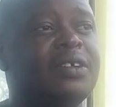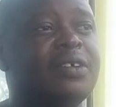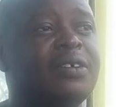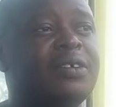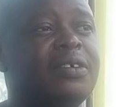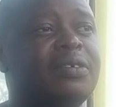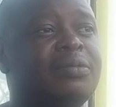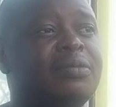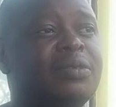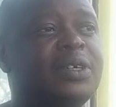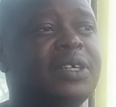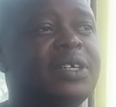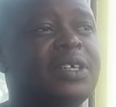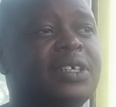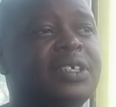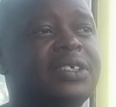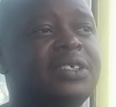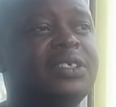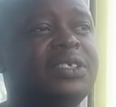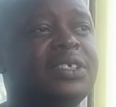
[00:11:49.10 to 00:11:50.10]
of
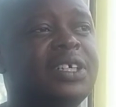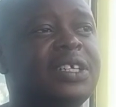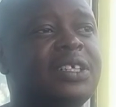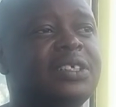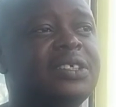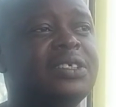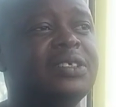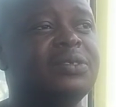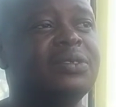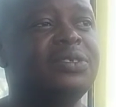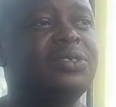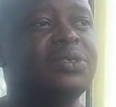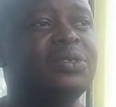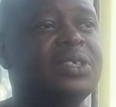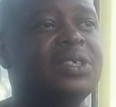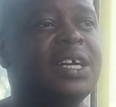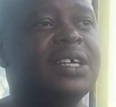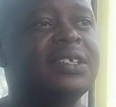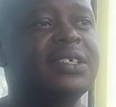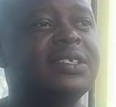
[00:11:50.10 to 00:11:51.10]
injury that
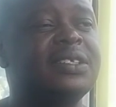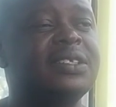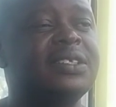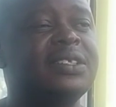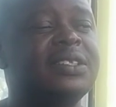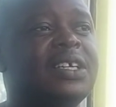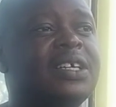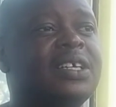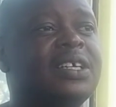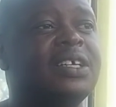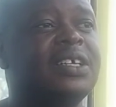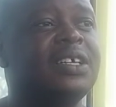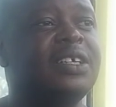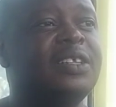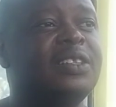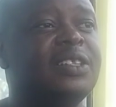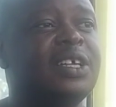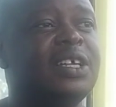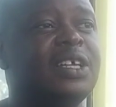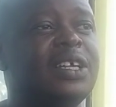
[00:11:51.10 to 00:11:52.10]
occurs
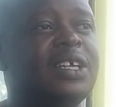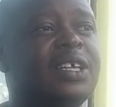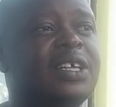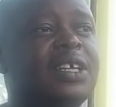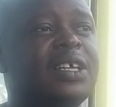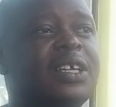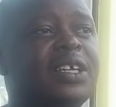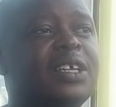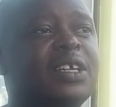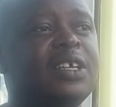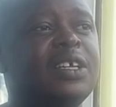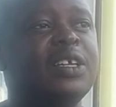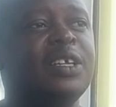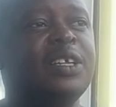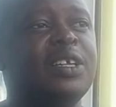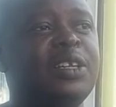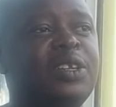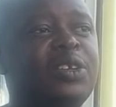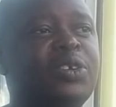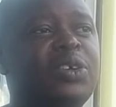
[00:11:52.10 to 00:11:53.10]
in
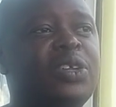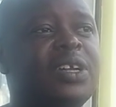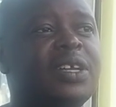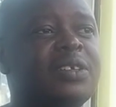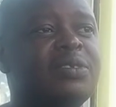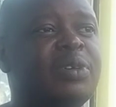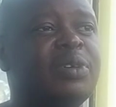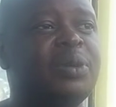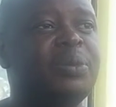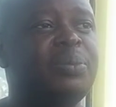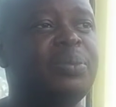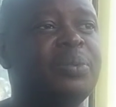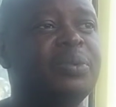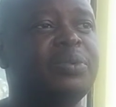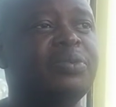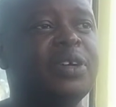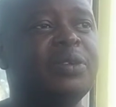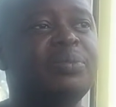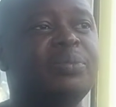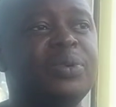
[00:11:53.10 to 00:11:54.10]
the nucleus
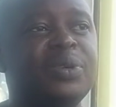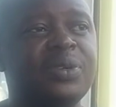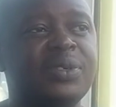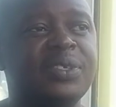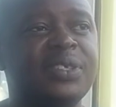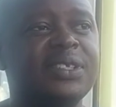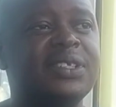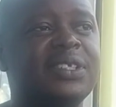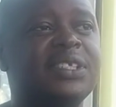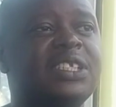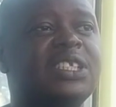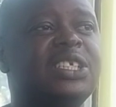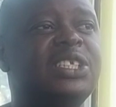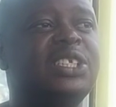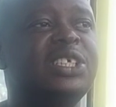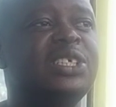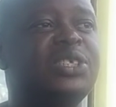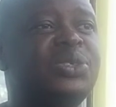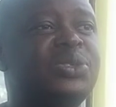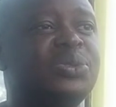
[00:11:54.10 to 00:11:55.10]
fibrosis,
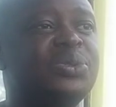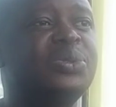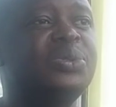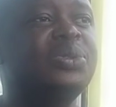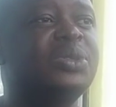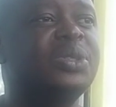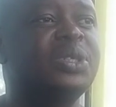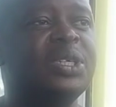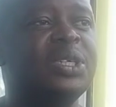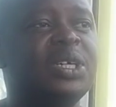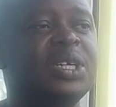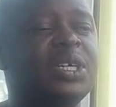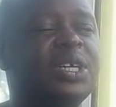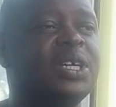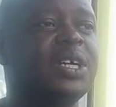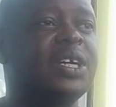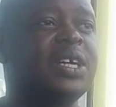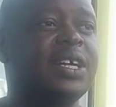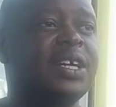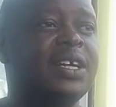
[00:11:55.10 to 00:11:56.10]
leading to
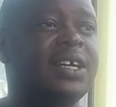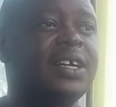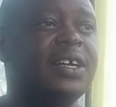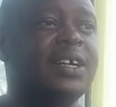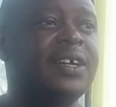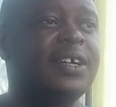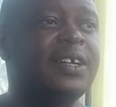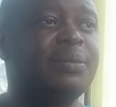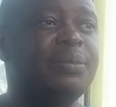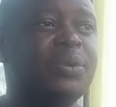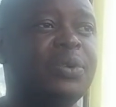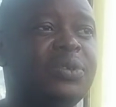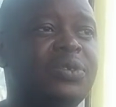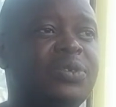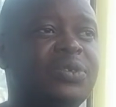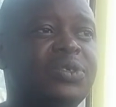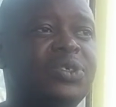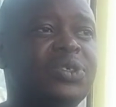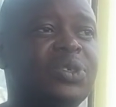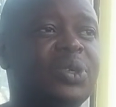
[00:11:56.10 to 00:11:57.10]

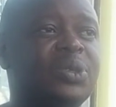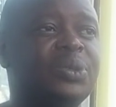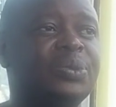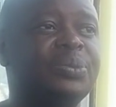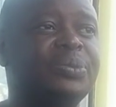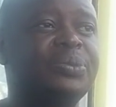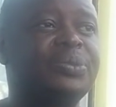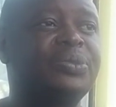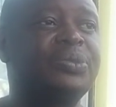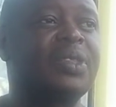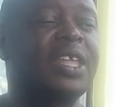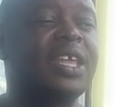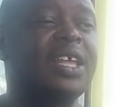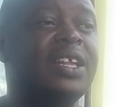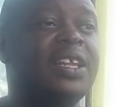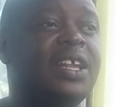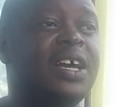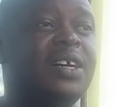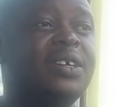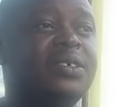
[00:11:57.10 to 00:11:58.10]
protrusion.
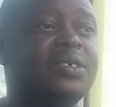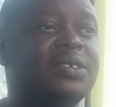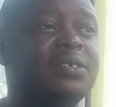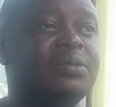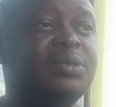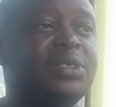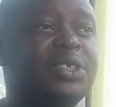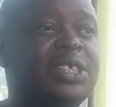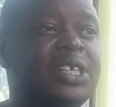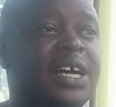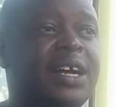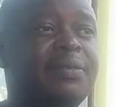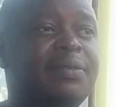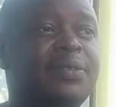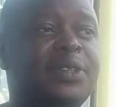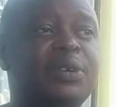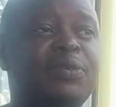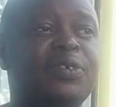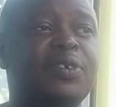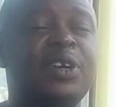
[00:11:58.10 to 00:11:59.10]
Now we have
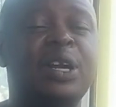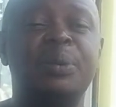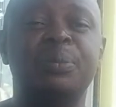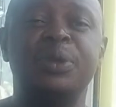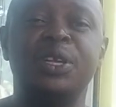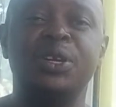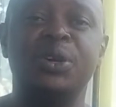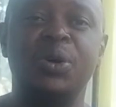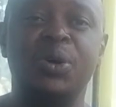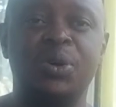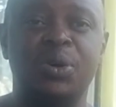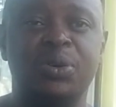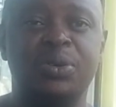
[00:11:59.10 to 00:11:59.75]
the foramino